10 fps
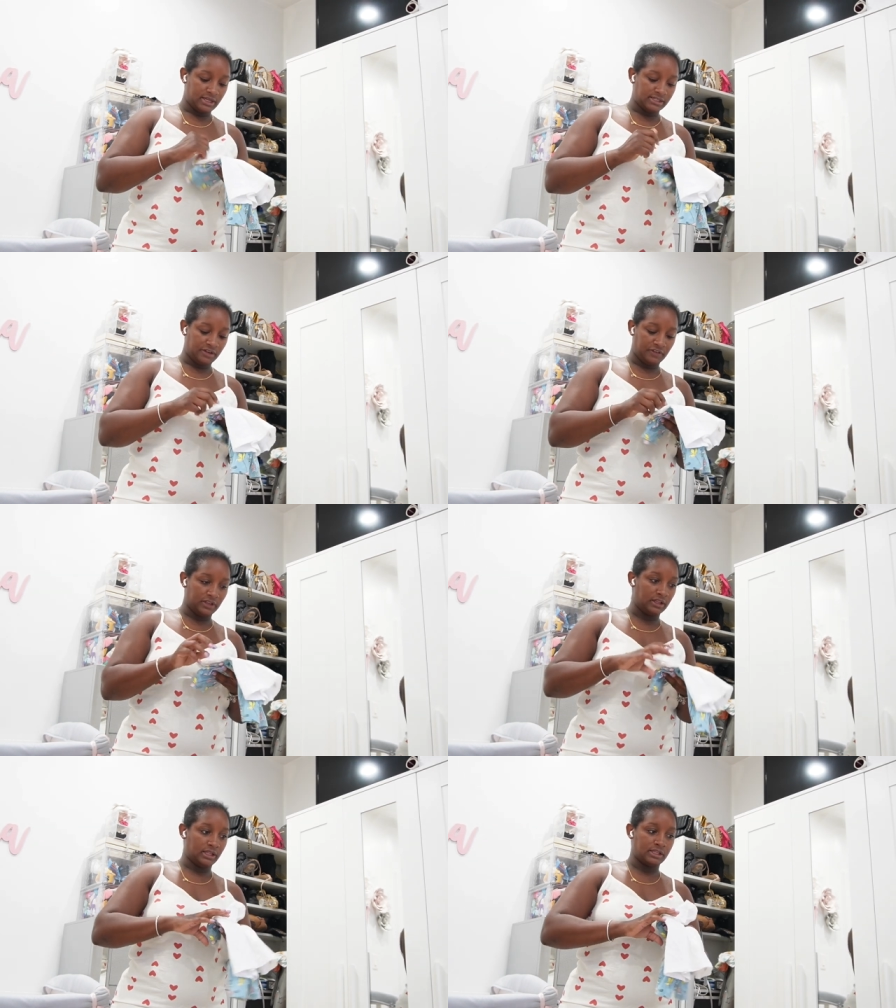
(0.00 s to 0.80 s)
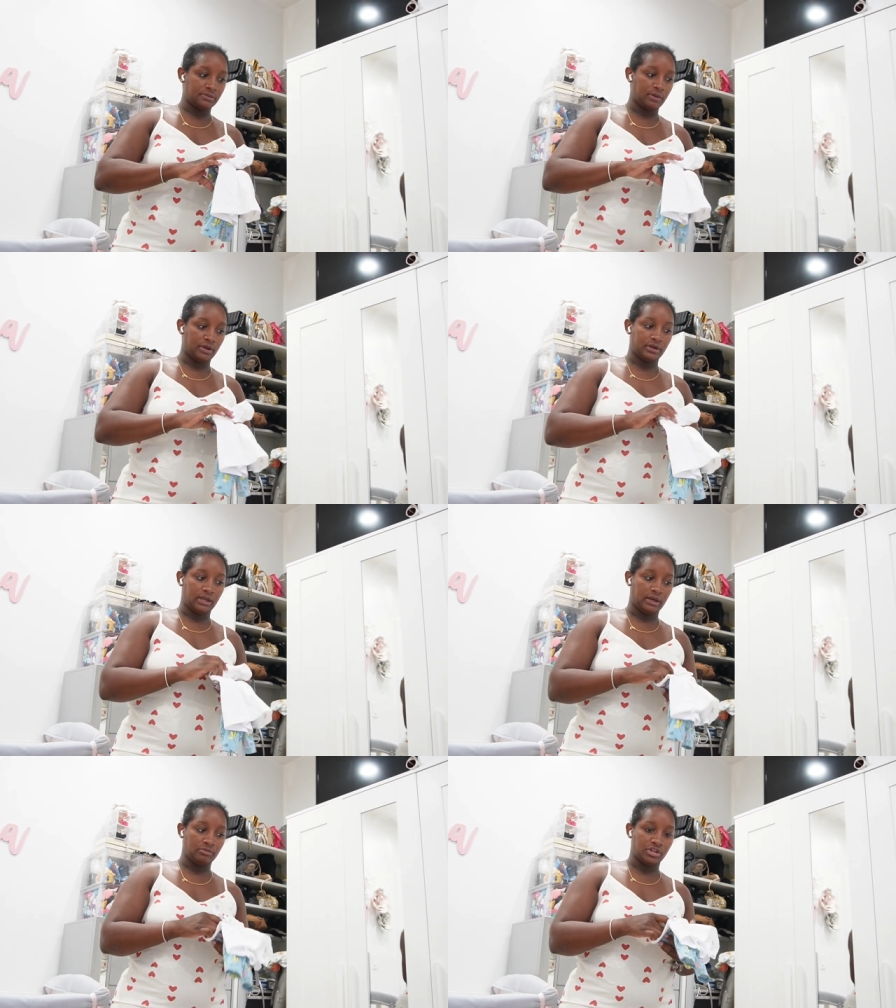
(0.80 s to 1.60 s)
Definitely need to bring her
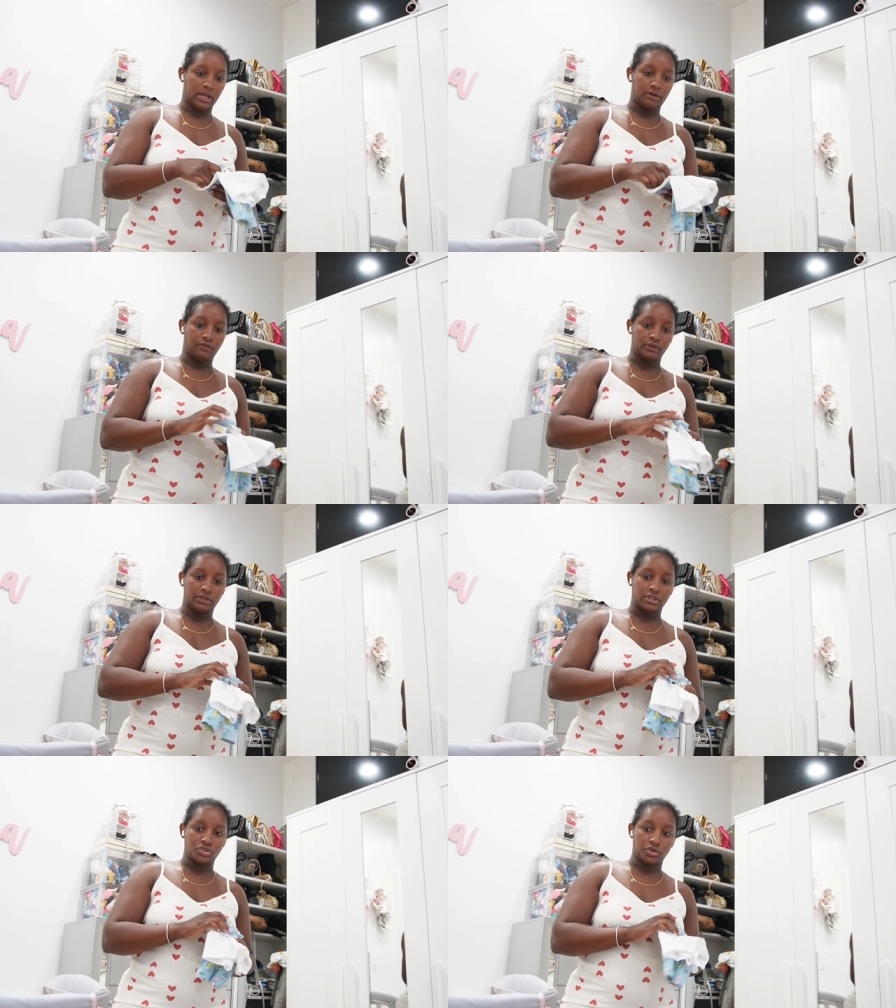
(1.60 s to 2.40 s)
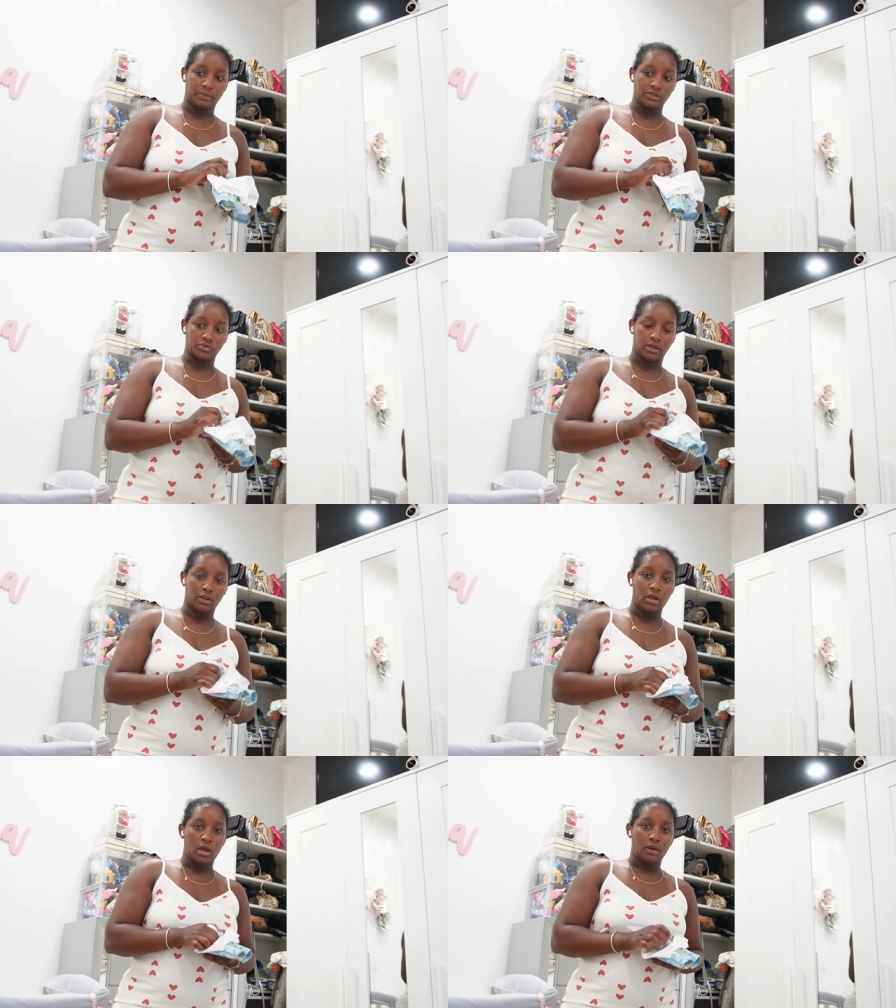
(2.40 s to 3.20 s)
denim jacket for this trip as
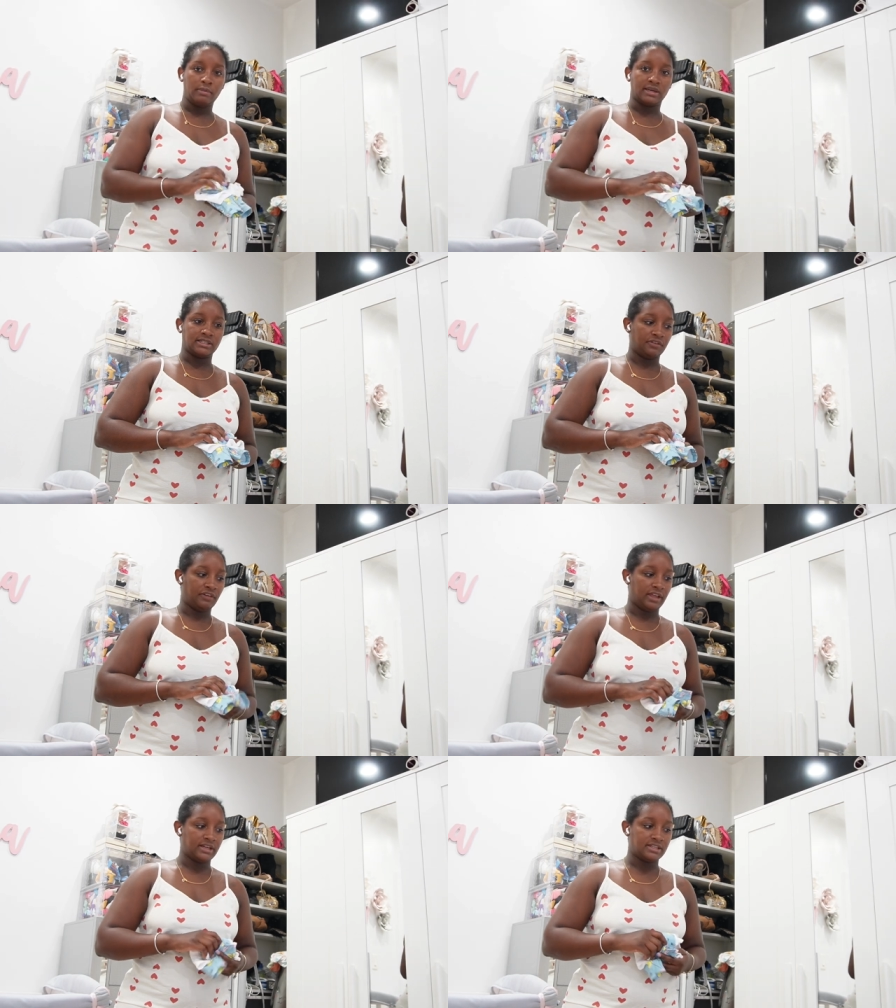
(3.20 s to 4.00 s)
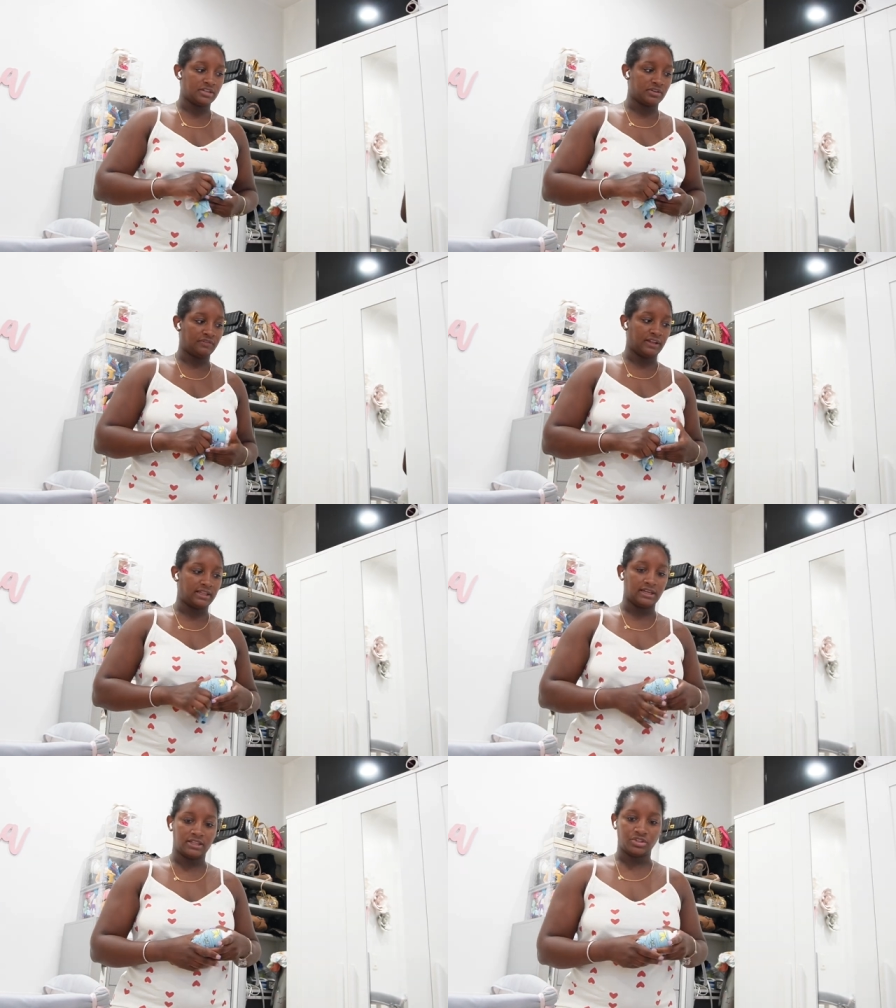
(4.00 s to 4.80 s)
well, because I feel like, considering the fact
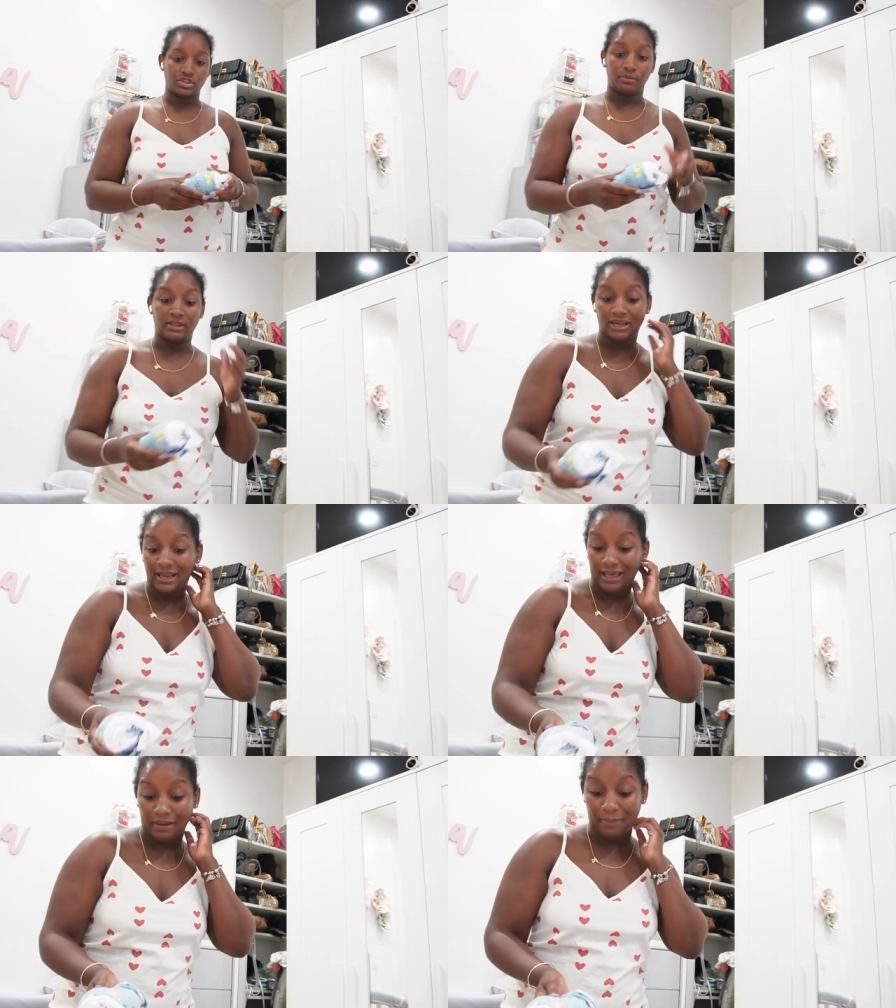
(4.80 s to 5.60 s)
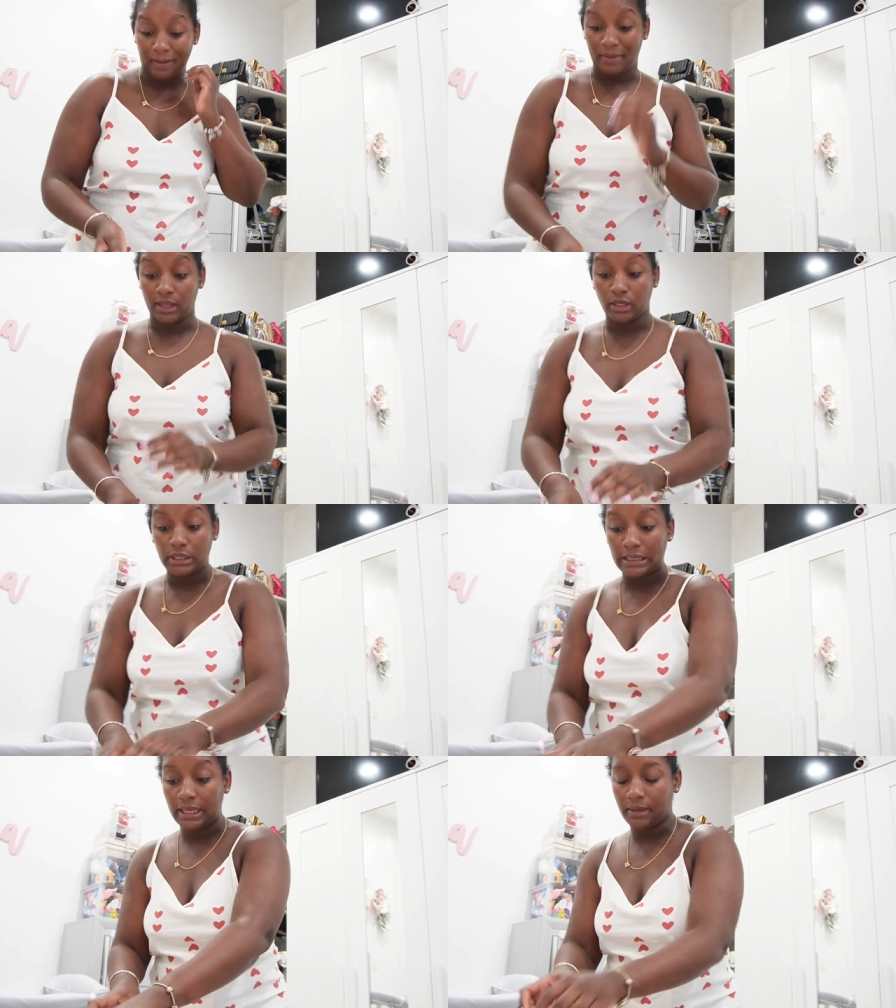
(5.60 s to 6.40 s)
that there's going to be the lake, it might be a
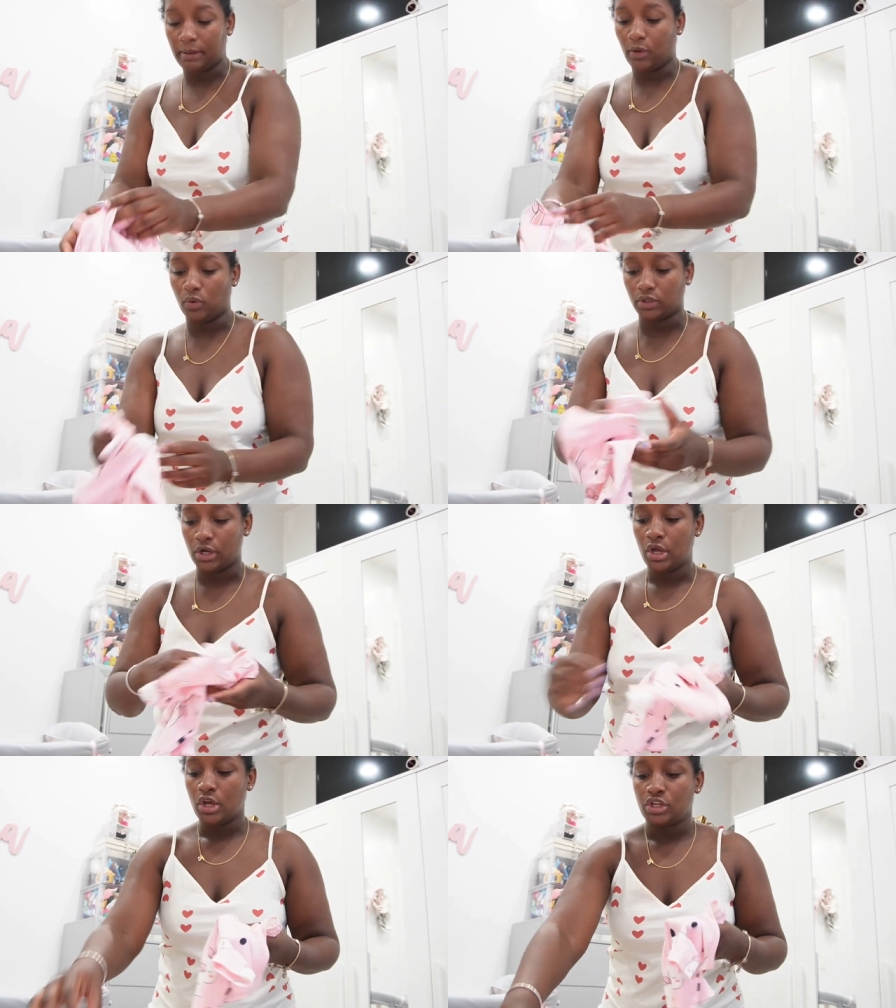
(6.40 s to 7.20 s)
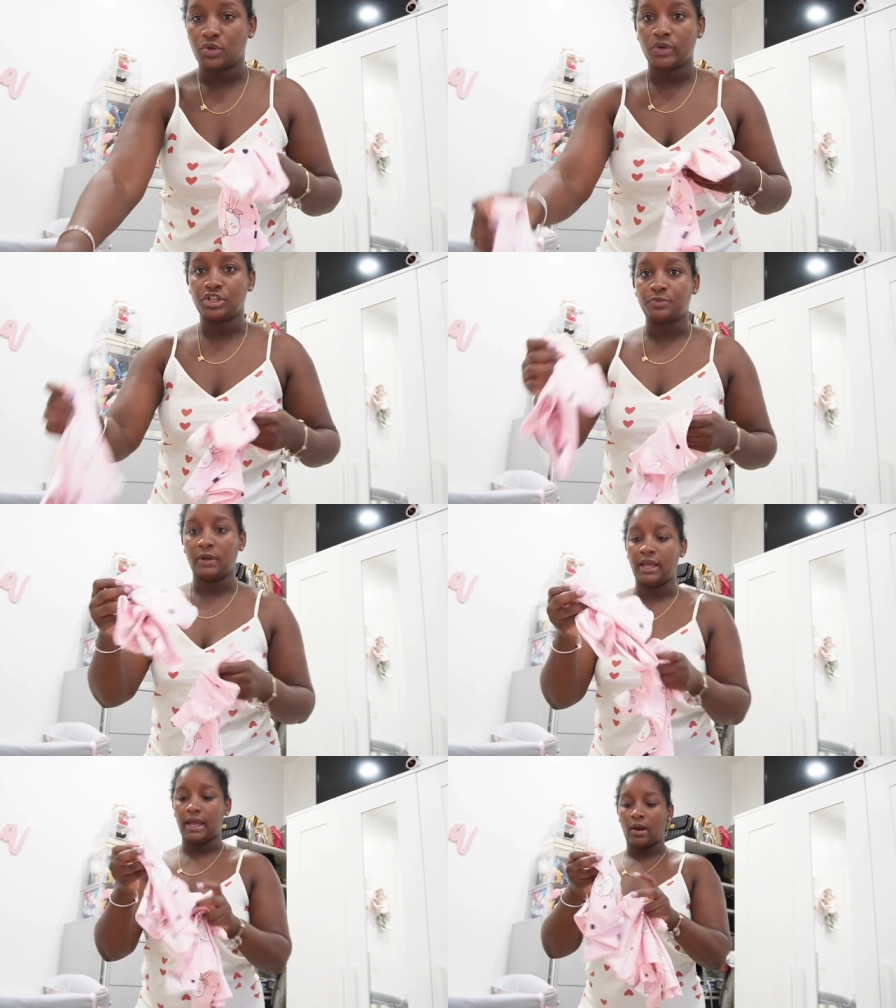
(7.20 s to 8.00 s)
little bit colder. So we're just
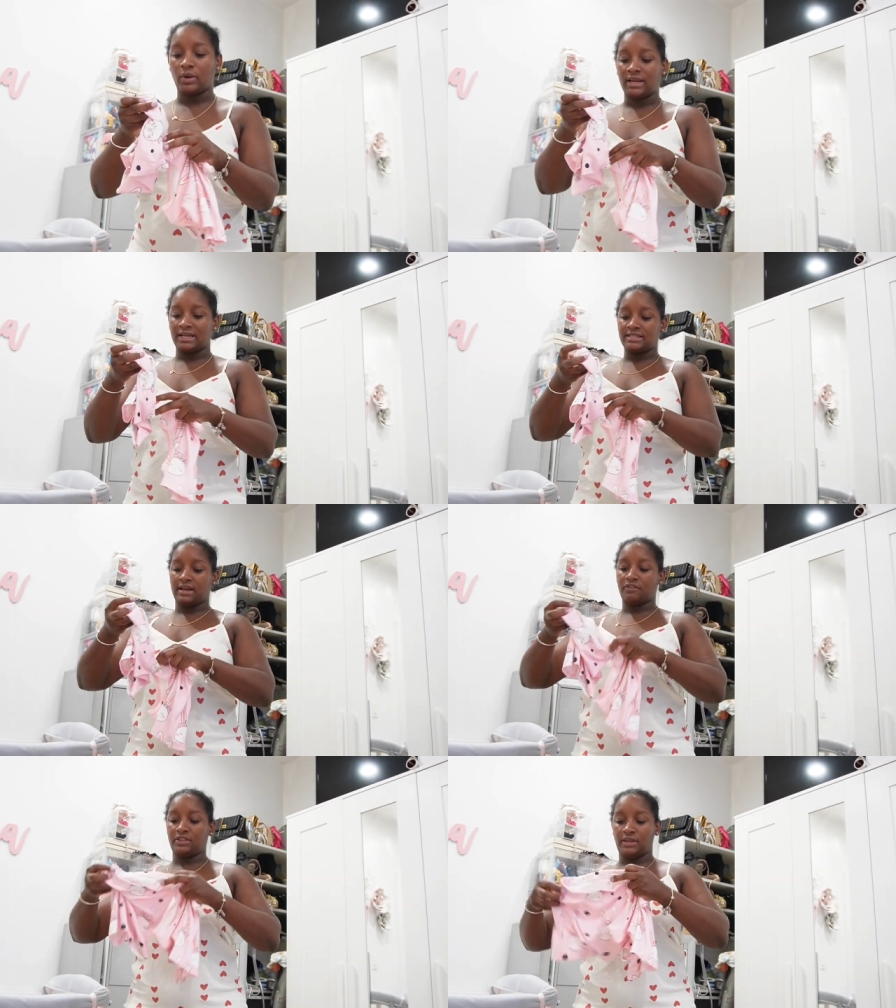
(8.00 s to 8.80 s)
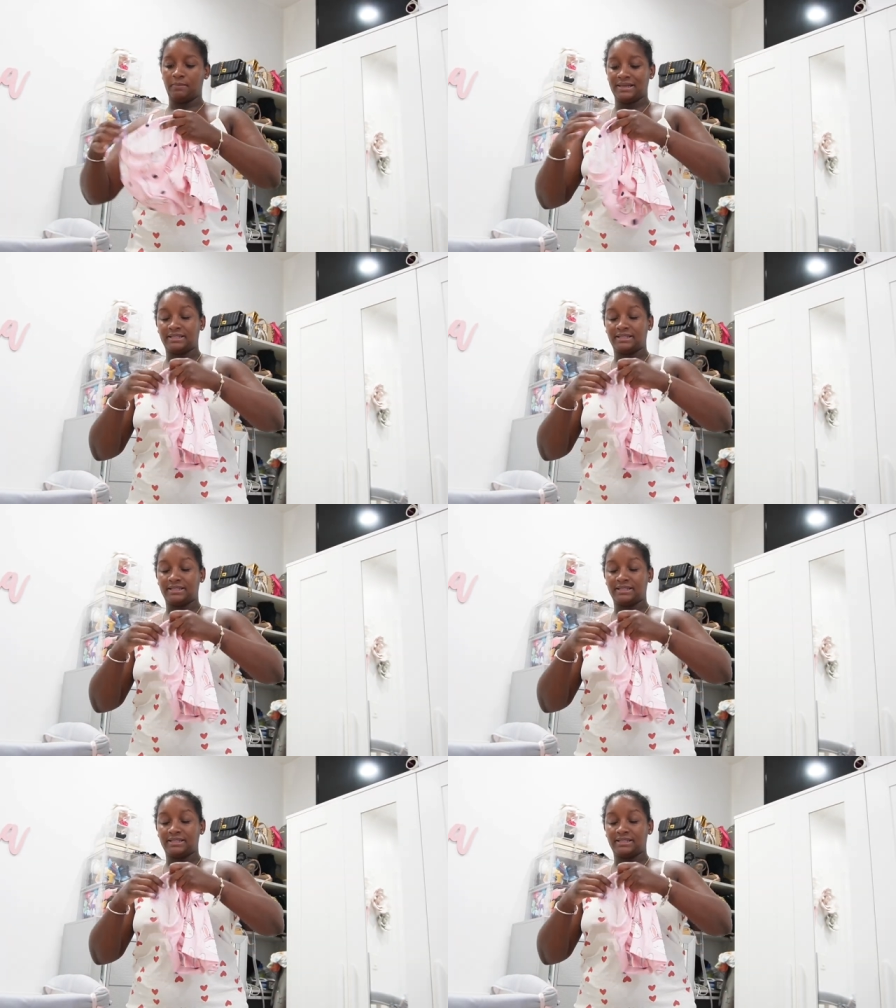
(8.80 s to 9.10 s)
organizing everything by